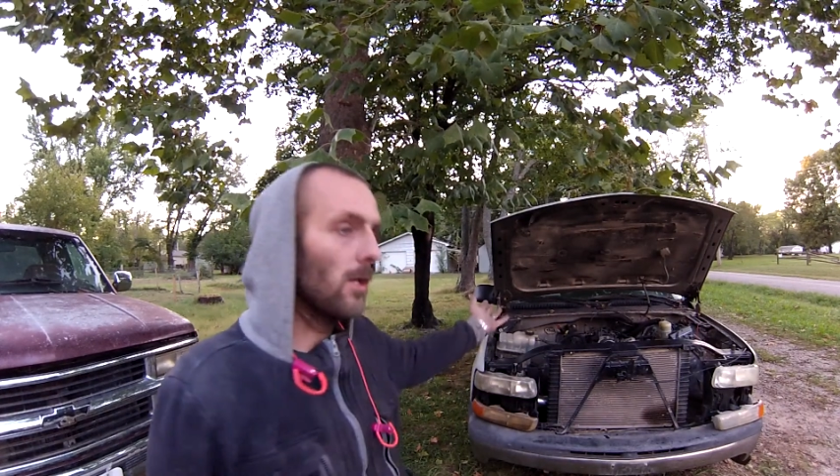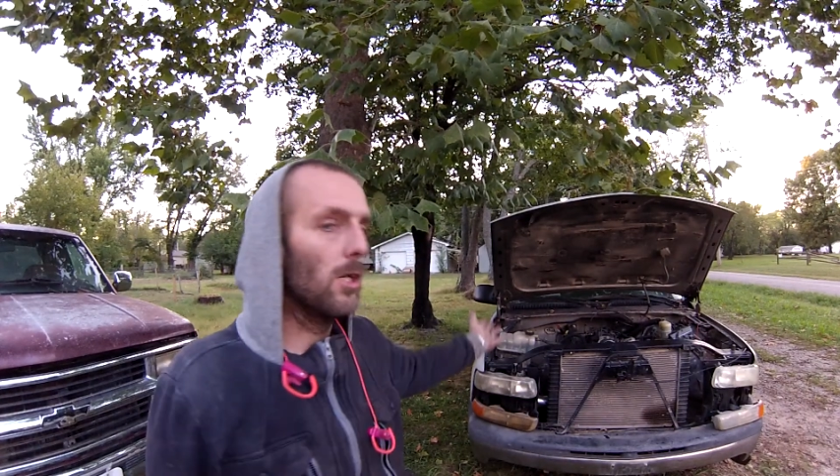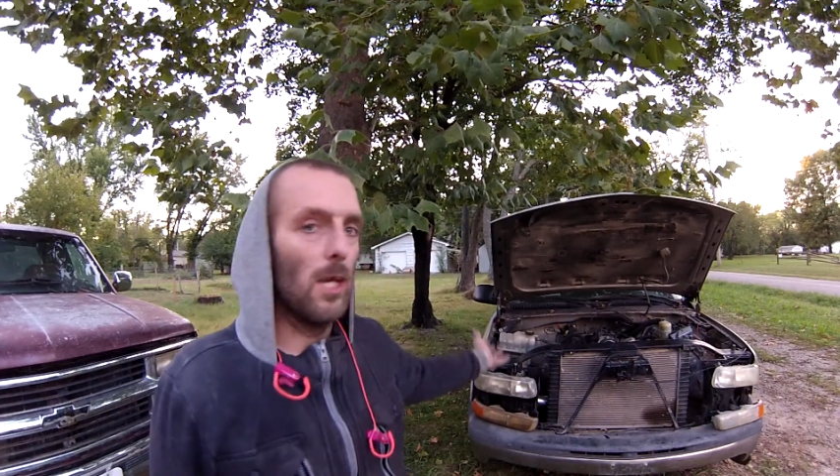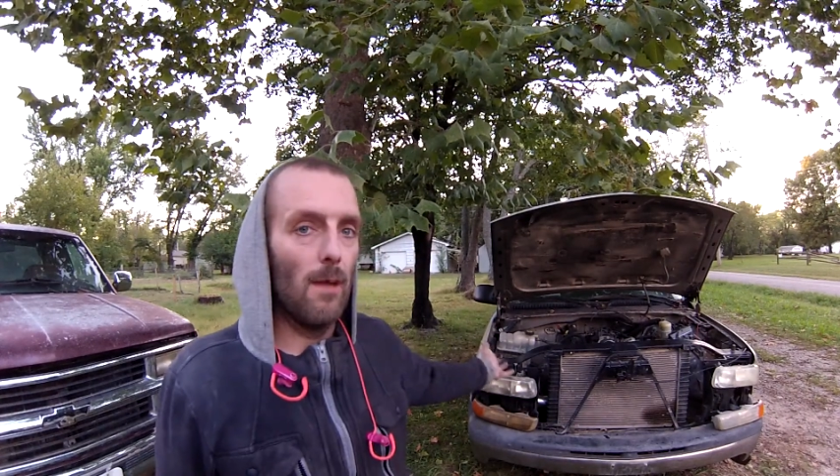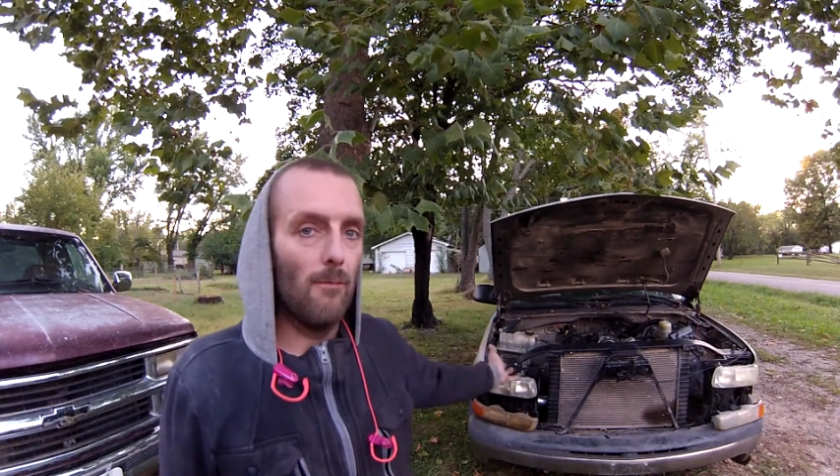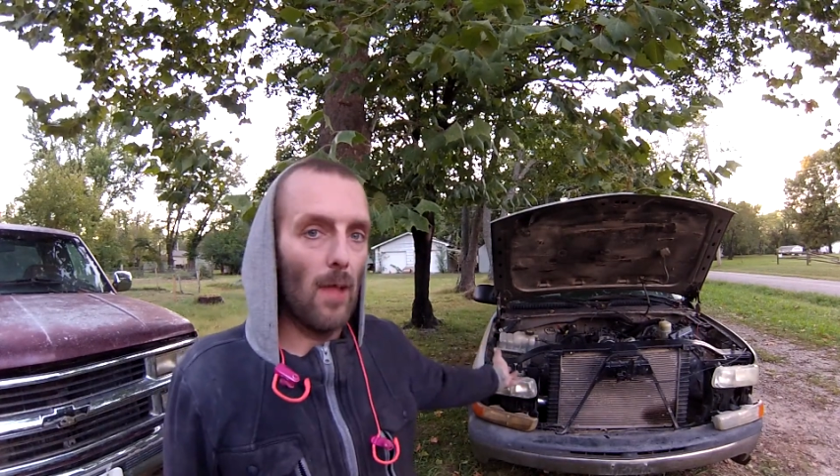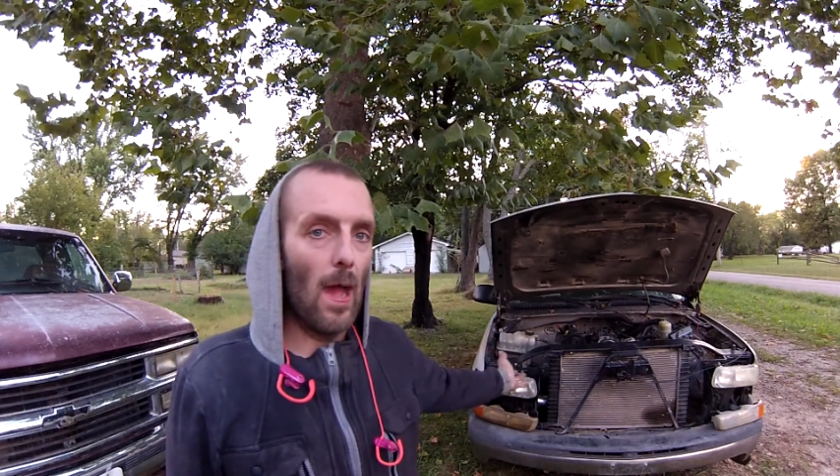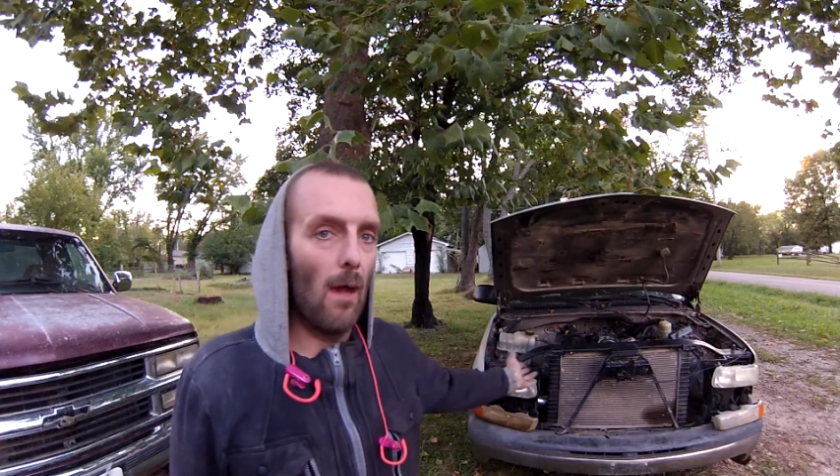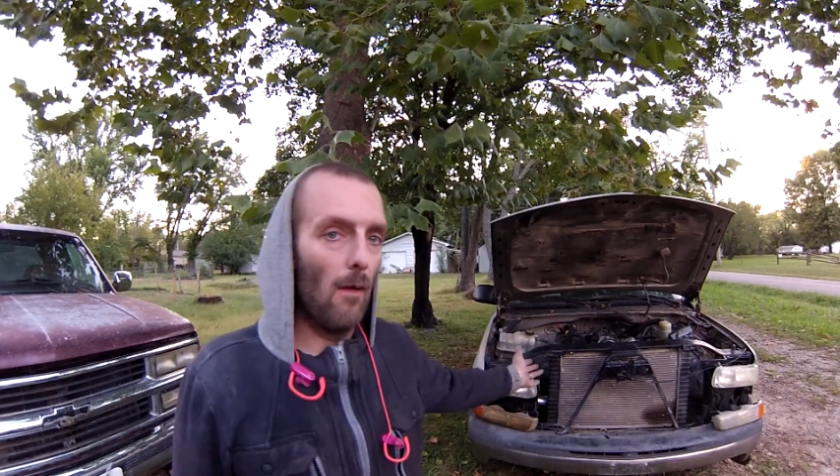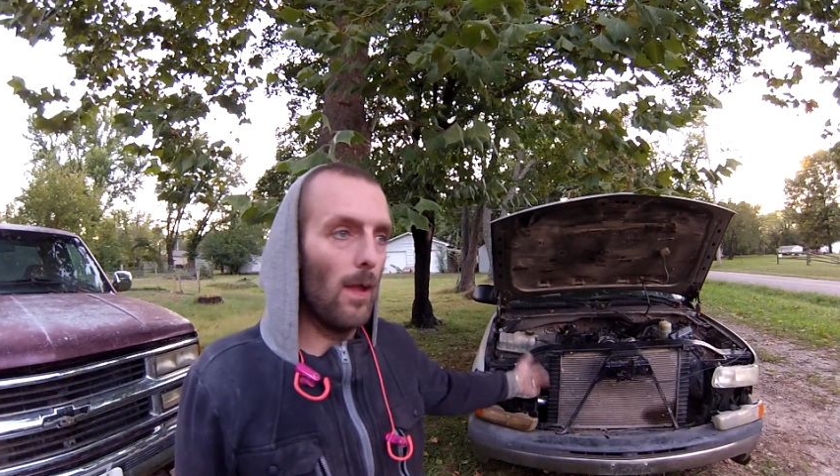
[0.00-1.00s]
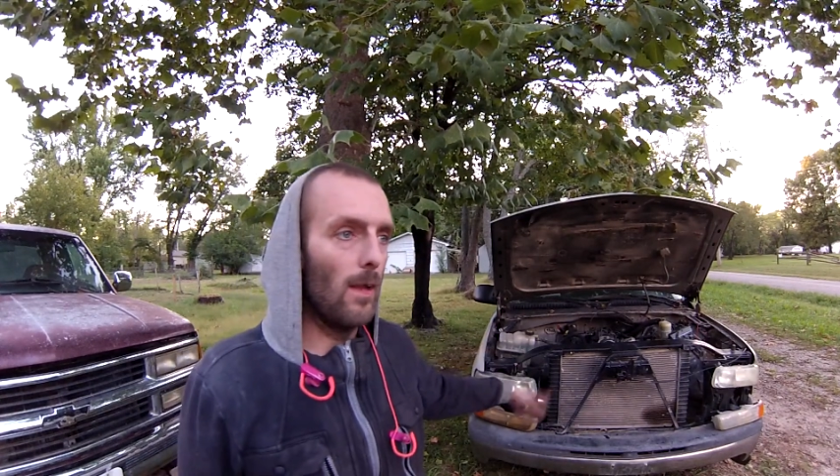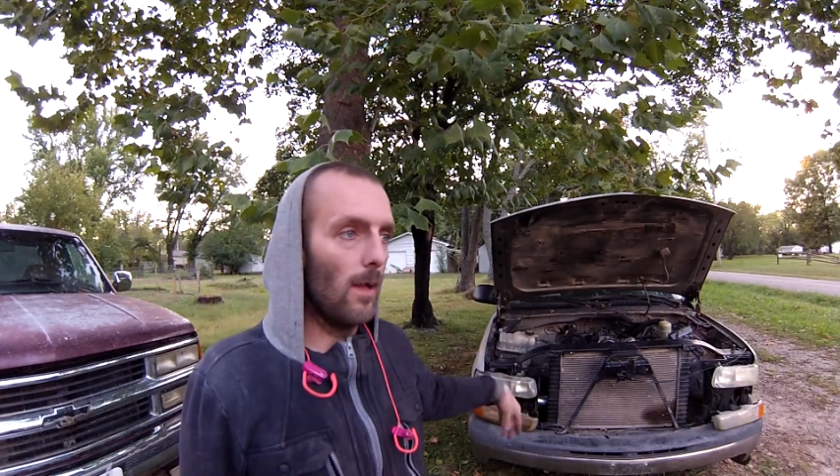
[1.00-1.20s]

shift out. It